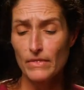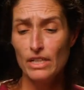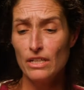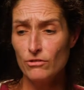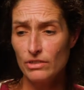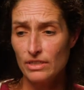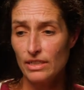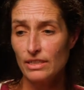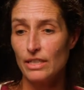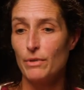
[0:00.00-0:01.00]

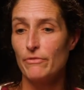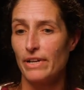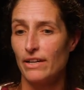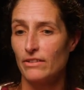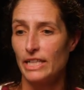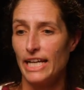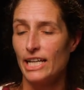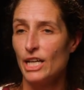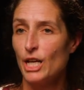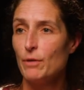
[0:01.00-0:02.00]
interestingly, we found that
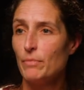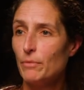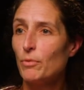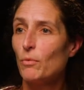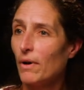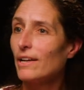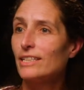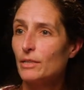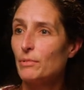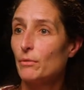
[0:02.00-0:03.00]
people wanted
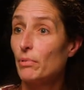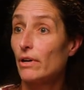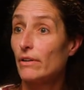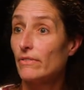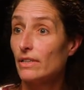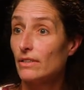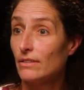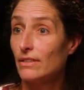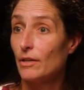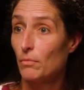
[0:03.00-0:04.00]
to be a part of it.
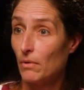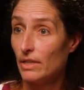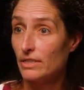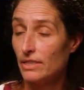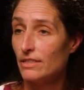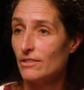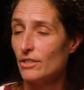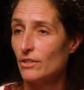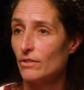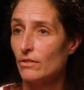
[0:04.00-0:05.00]
They wanted
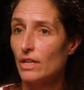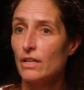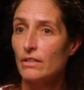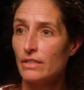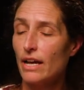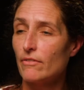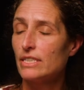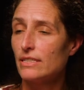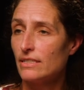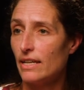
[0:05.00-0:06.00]
to have a
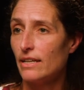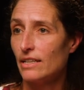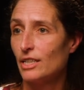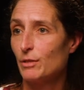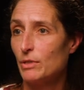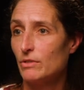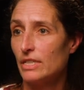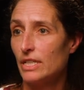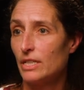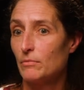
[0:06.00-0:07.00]
stake in the
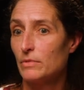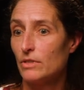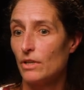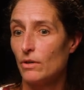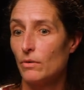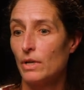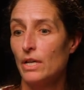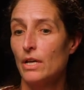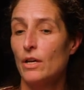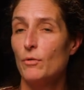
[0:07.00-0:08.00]
museum. So
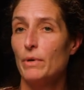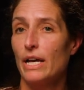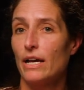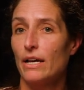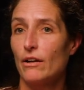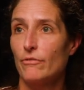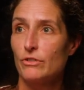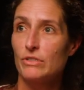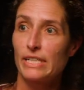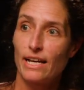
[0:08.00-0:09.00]
we had our
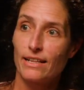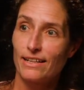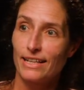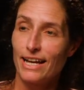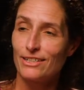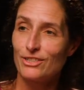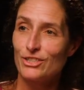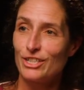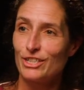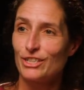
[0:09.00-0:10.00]
first gala last
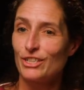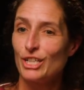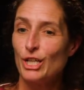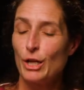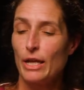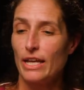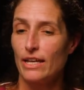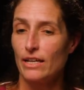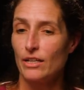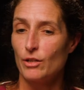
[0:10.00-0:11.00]
year,
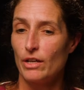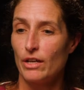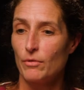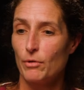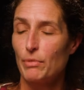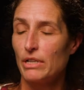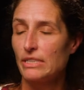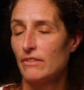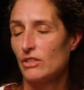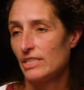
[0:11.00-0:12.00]
and we're about to
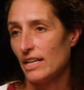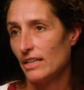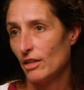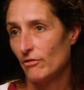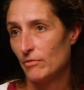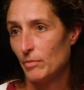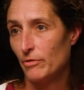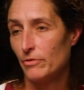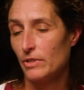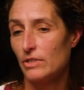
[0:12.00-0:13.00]
have our second November
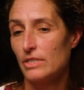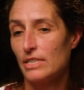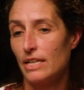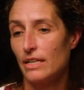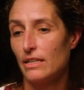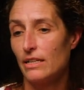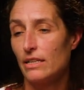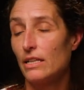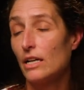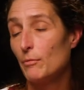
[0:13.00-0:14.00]
1st, and
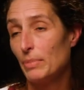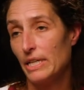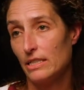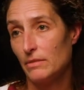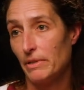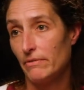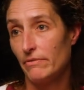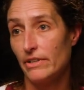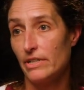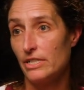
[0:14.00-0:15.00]
the company has been
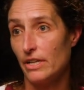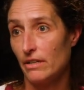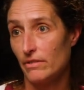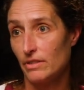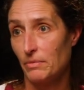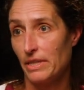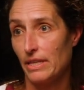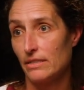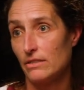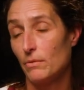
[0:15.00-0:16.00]
very generous with
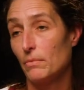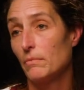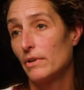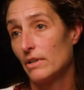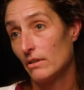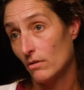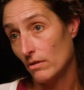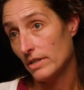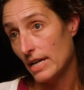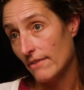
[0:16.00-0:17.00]
us, so we're
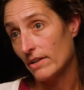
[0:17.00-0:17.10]
going to have